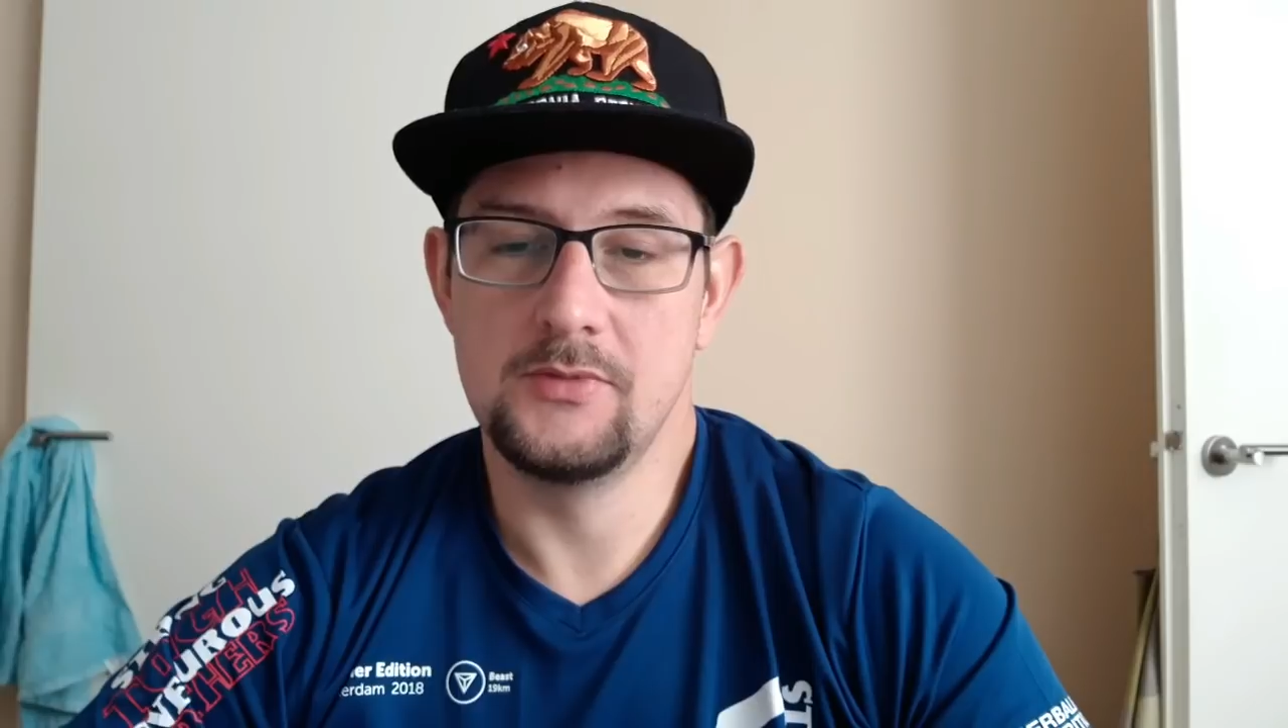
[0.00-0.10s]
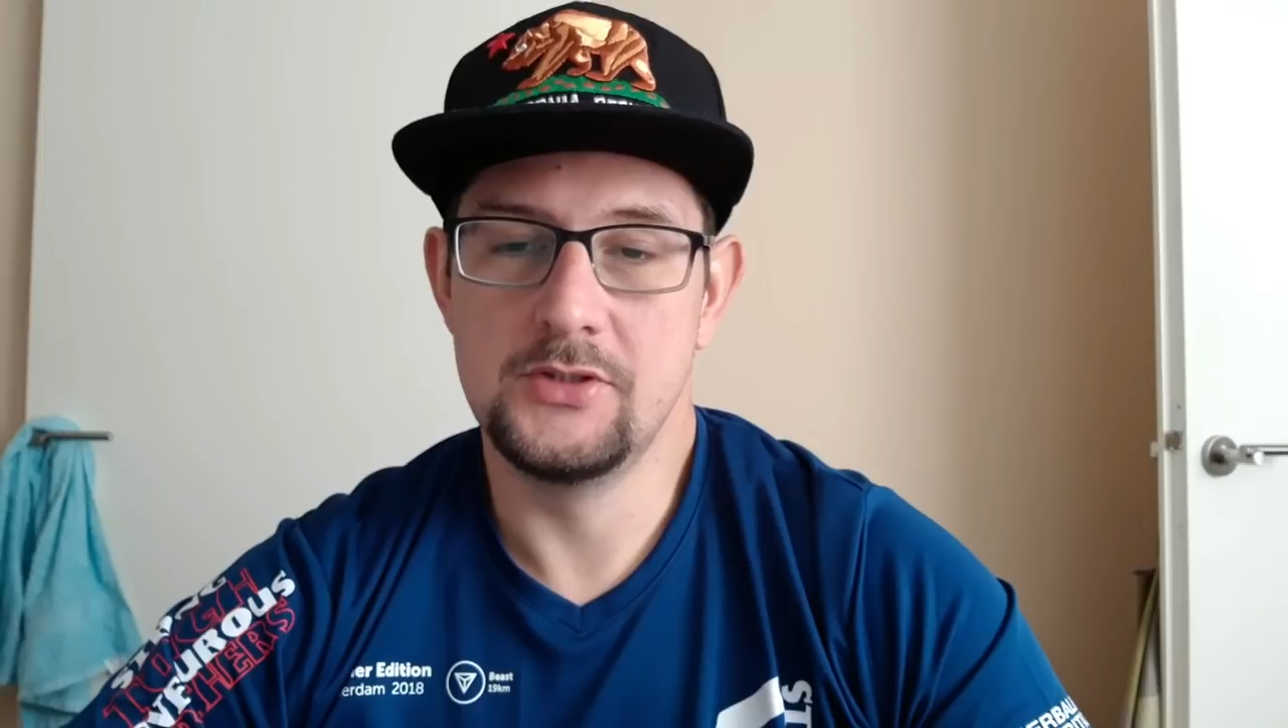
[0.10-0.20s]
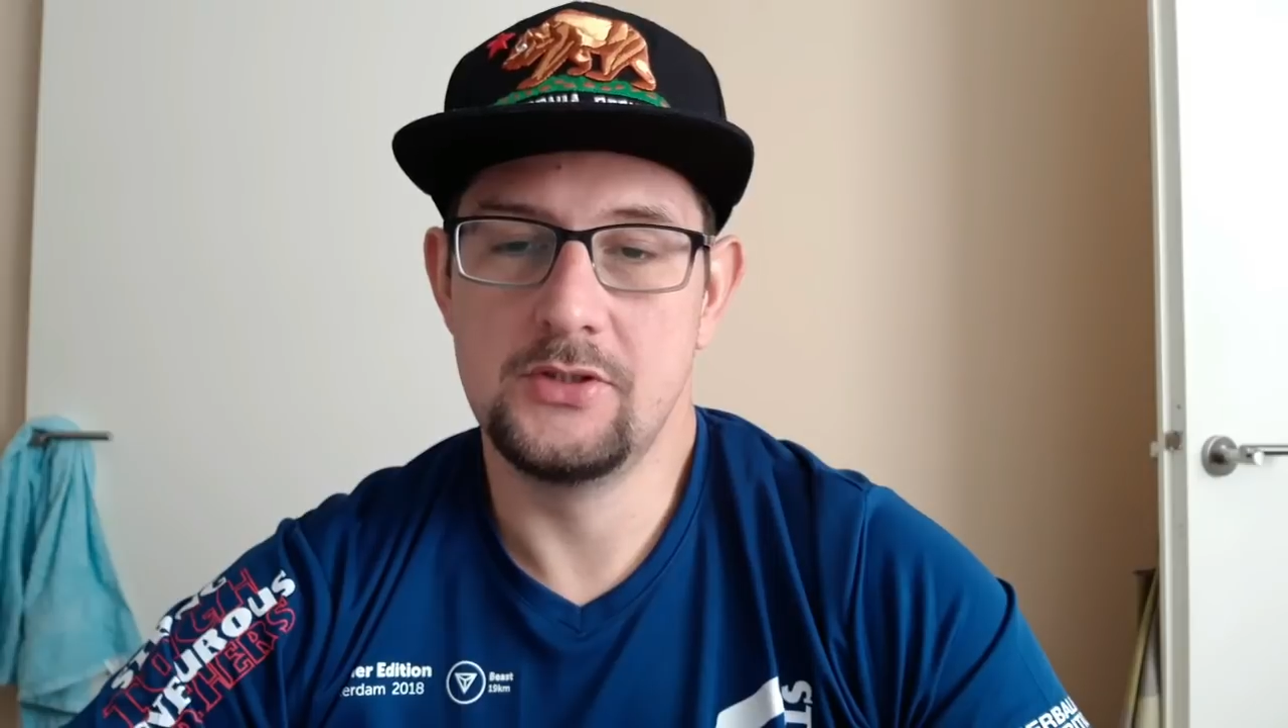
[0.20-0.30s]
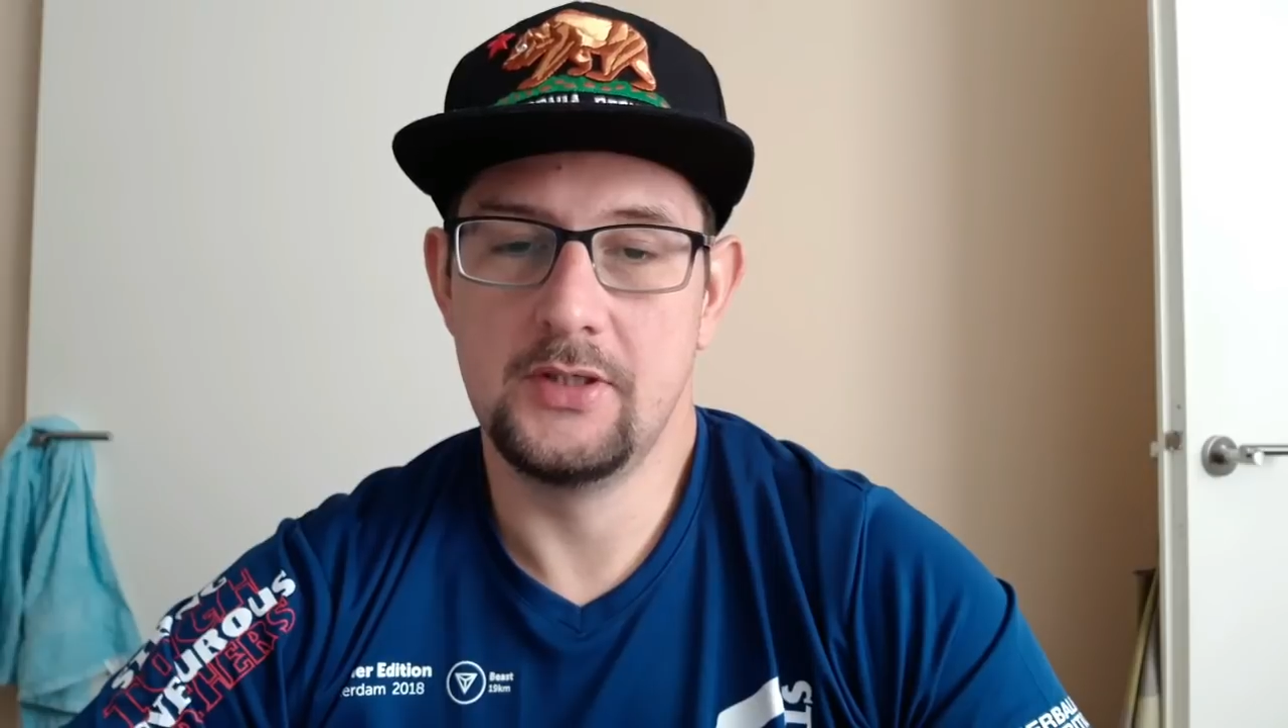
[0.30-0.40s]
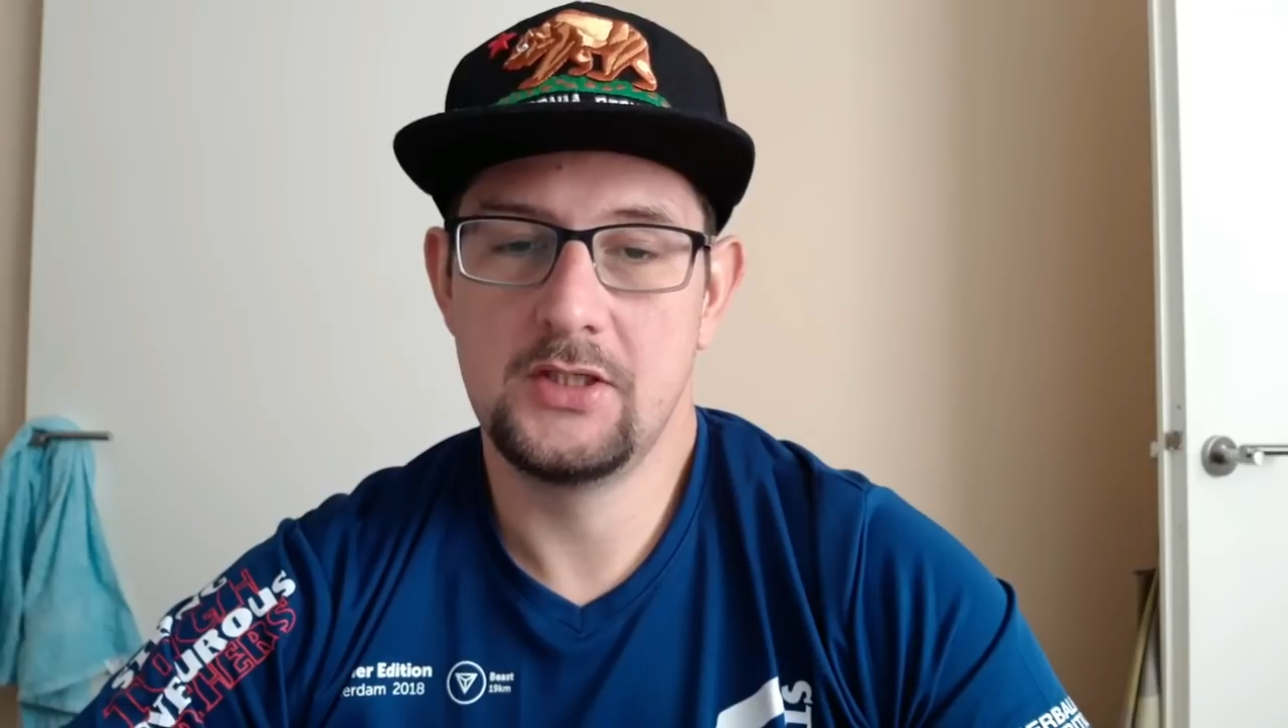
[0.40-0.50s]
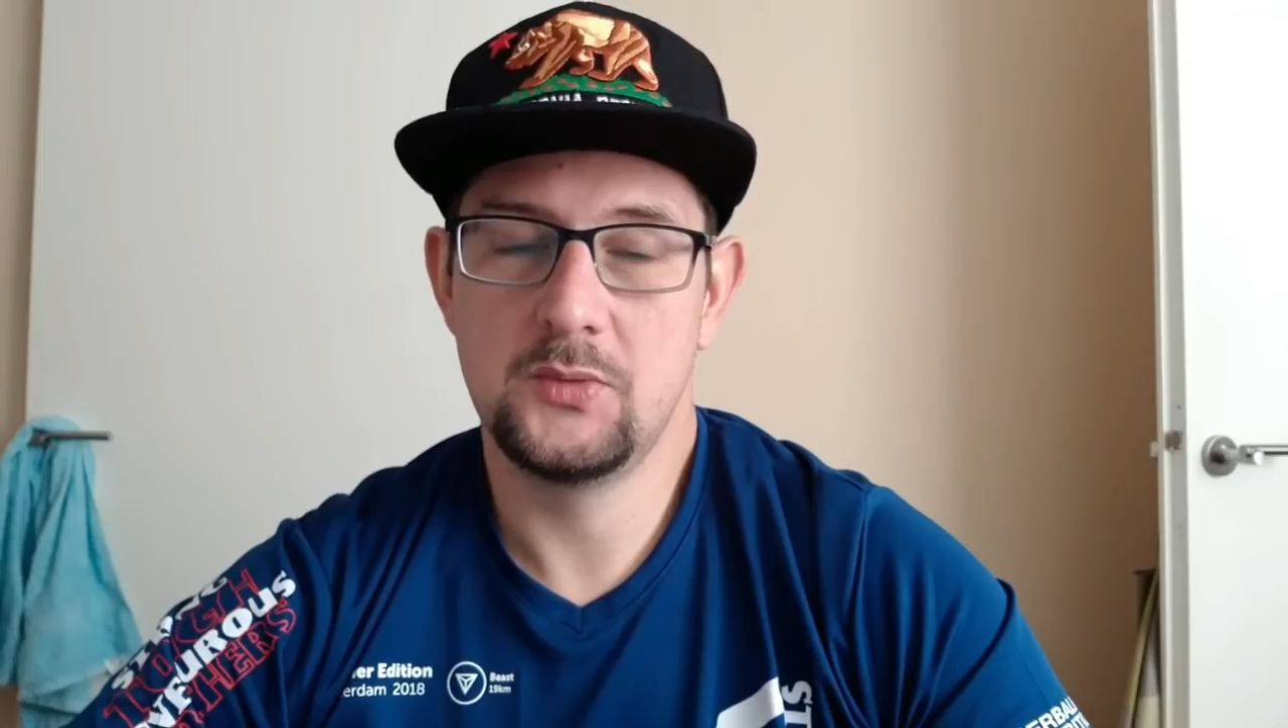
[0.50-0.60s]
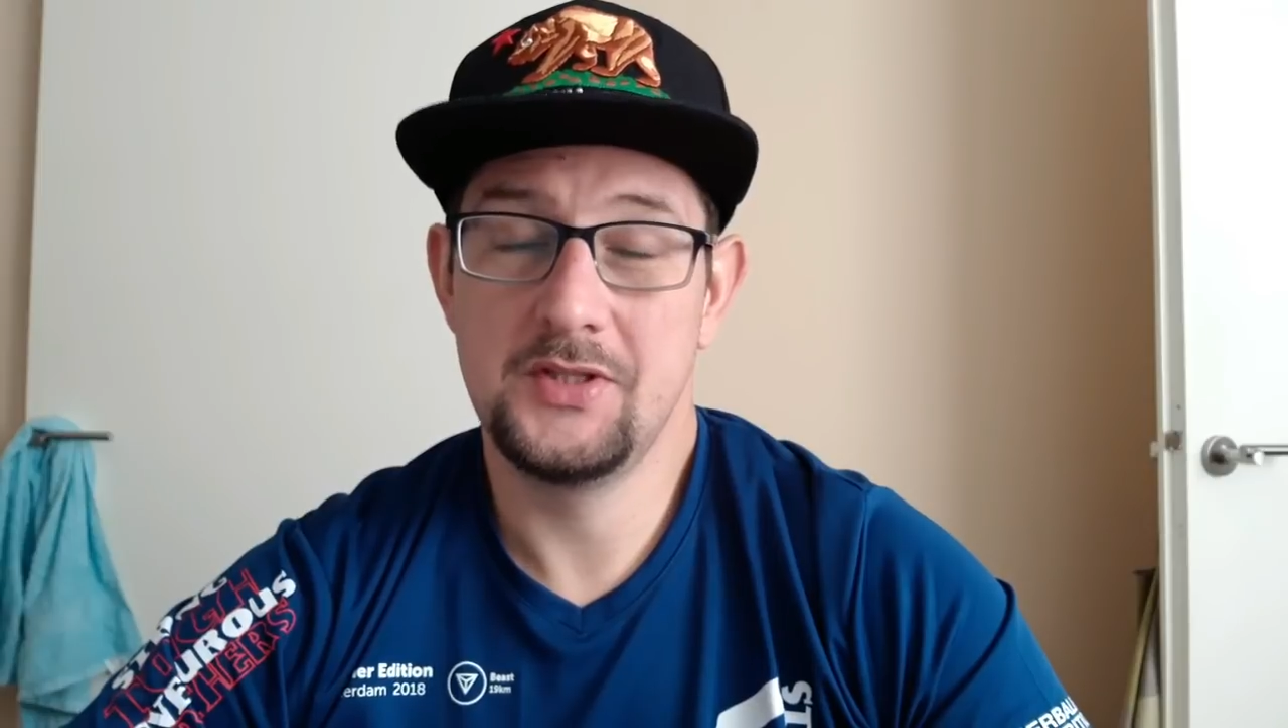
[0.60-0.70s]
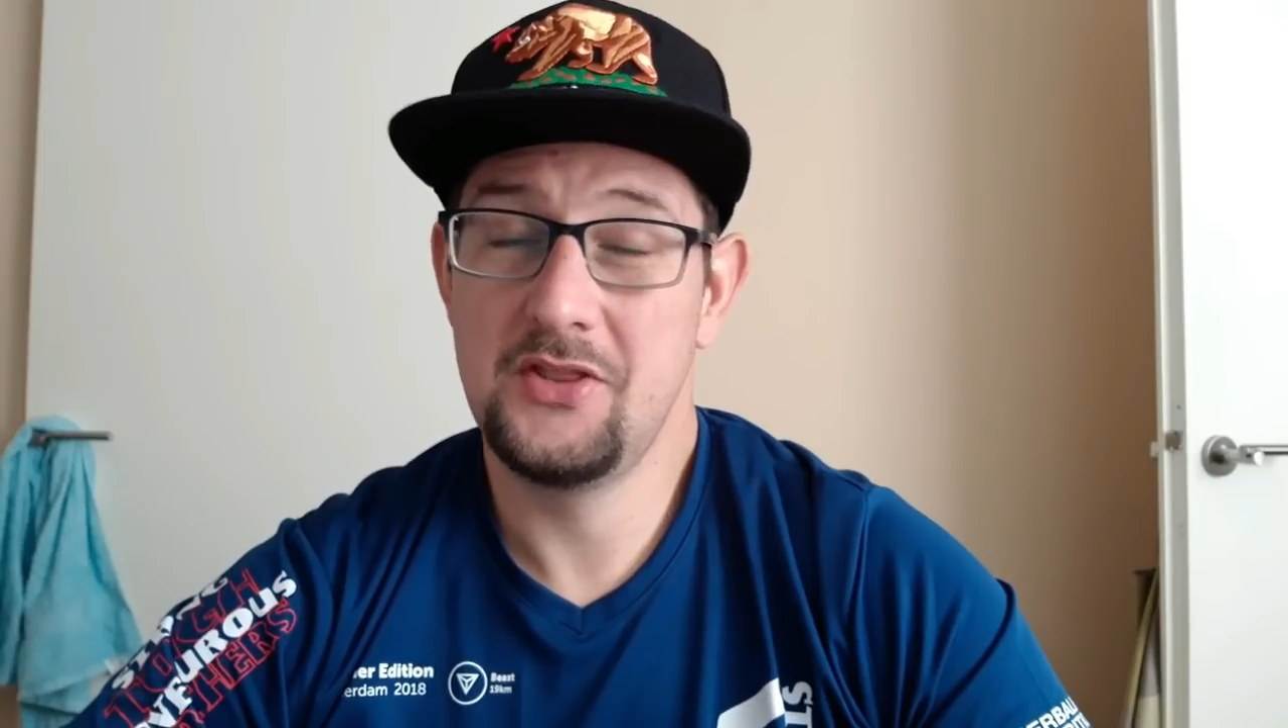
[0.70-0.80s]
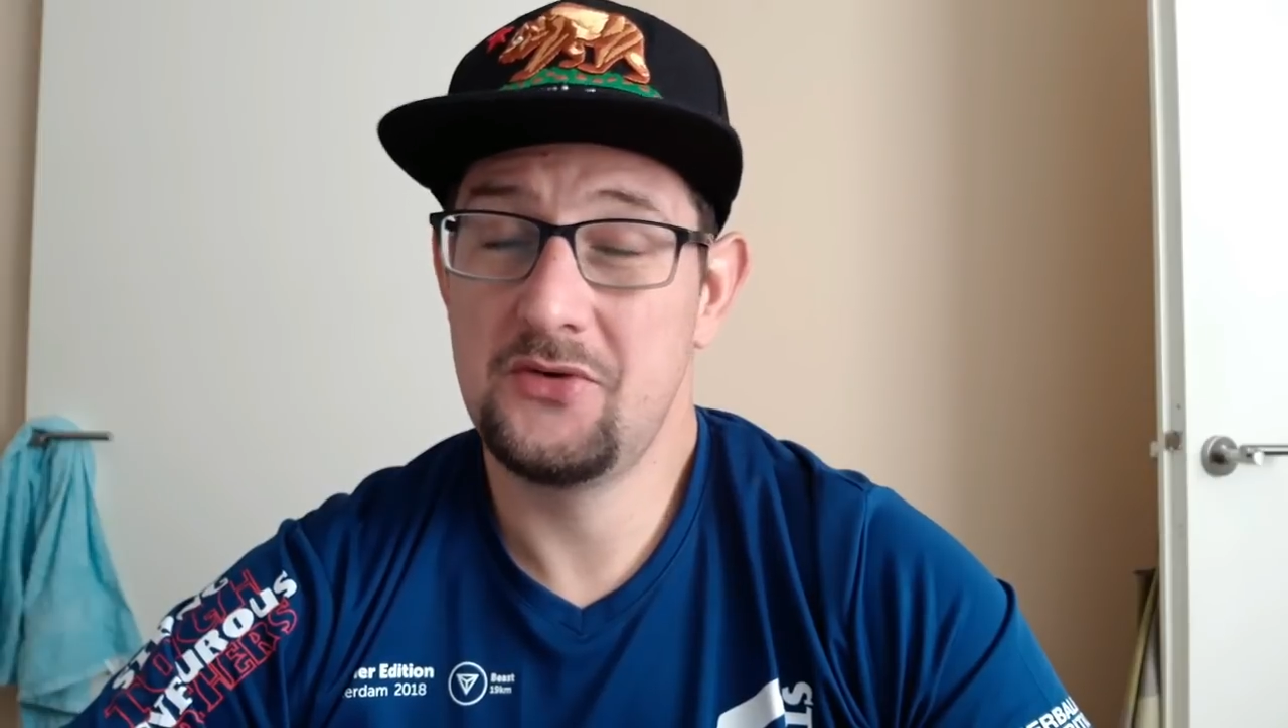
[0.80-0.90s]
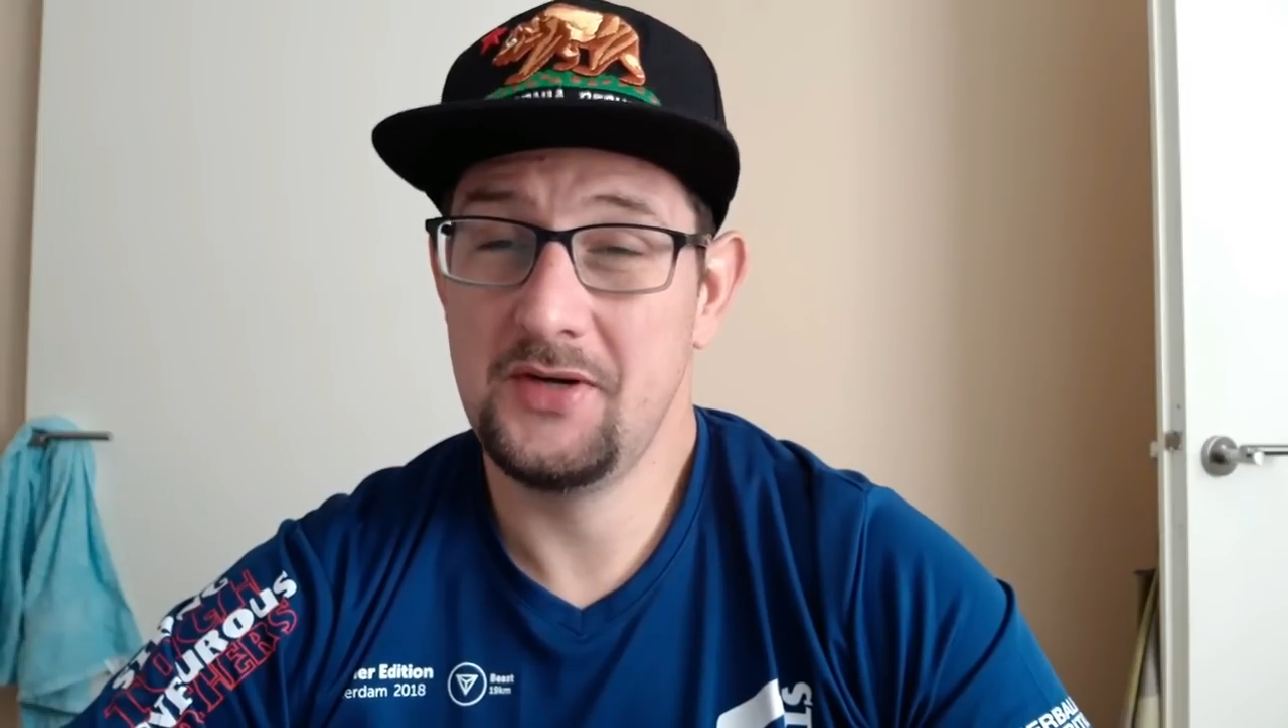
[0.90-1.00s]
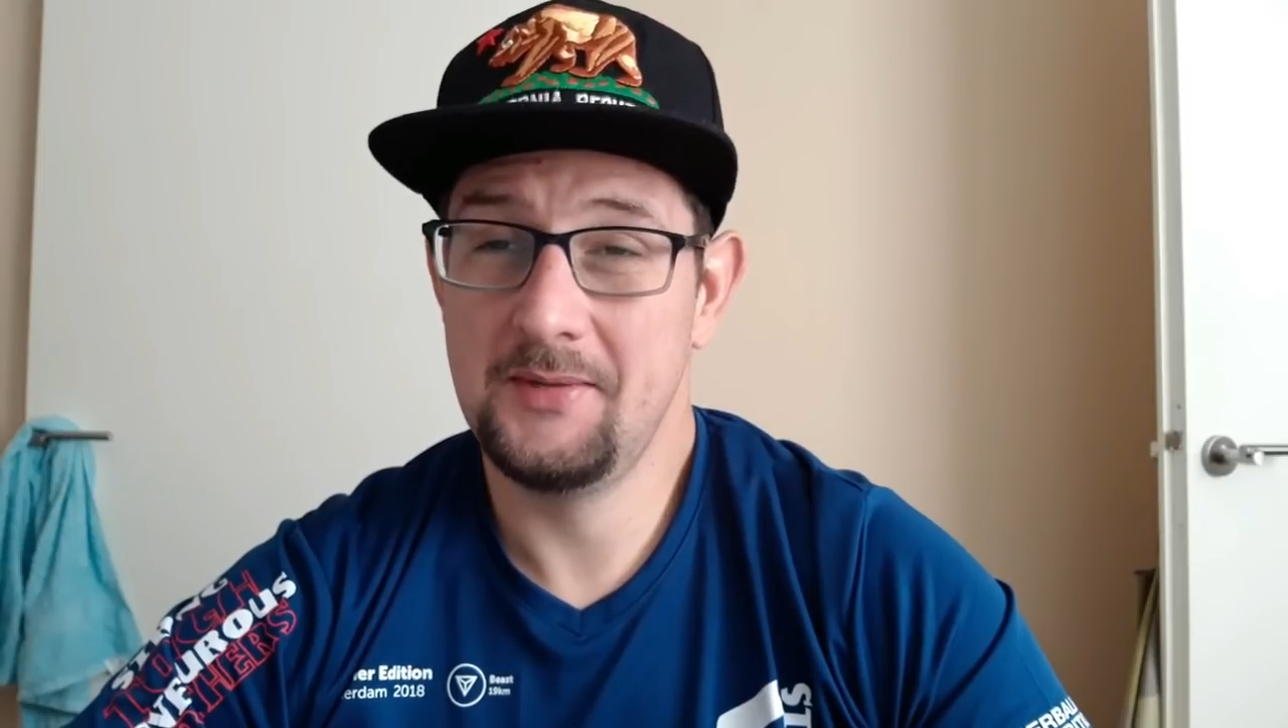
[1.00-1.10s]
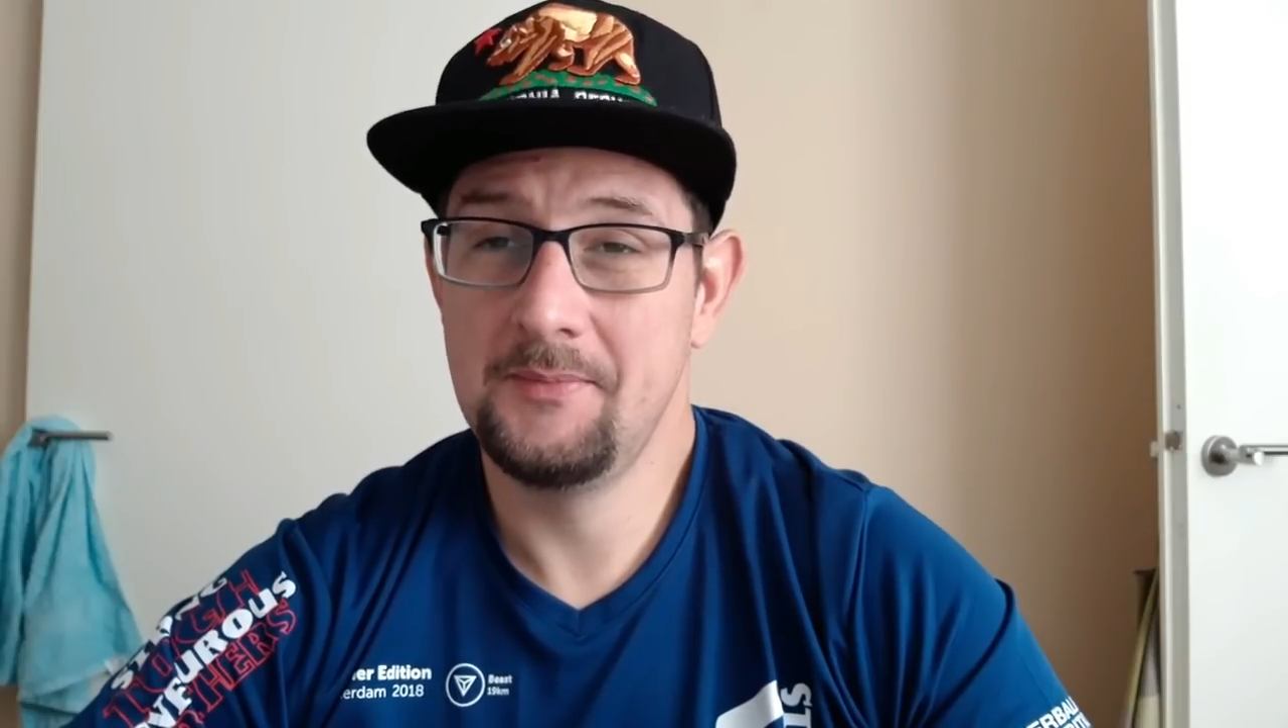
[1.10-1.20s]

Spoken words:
ZURIK23M,